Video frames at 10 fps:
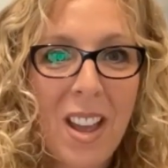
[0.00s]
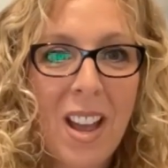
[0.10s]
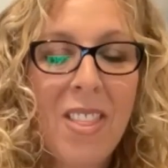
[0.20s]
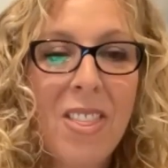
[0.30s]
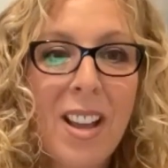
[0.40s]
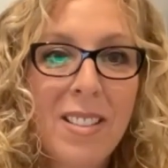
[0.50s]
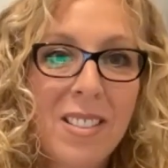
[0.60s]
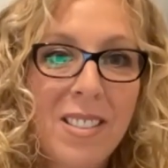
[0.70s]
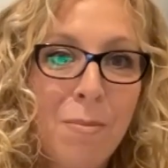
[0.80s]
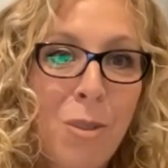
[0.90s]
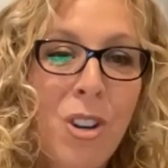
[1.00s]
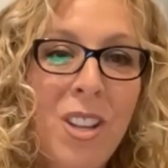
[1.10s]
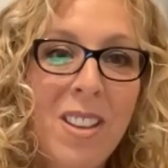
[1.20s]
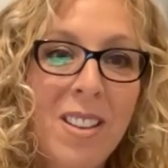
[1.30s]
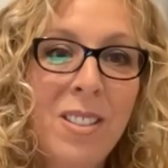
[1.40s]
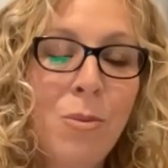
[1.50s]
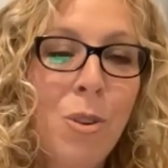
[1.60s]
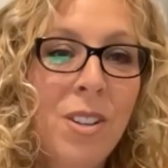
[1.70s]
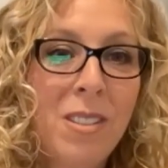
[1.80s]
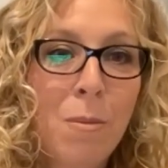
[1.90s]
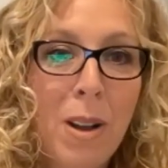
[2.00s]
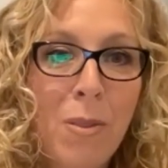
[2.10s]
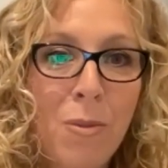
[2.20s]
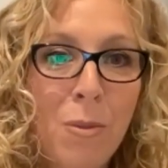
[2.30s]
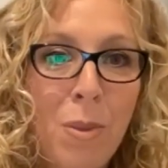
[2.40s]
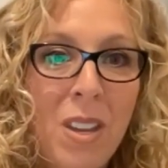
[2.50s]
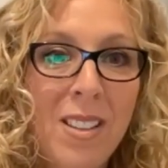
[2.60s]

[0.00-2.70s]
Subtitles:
And that, Molly, is what it's about for me.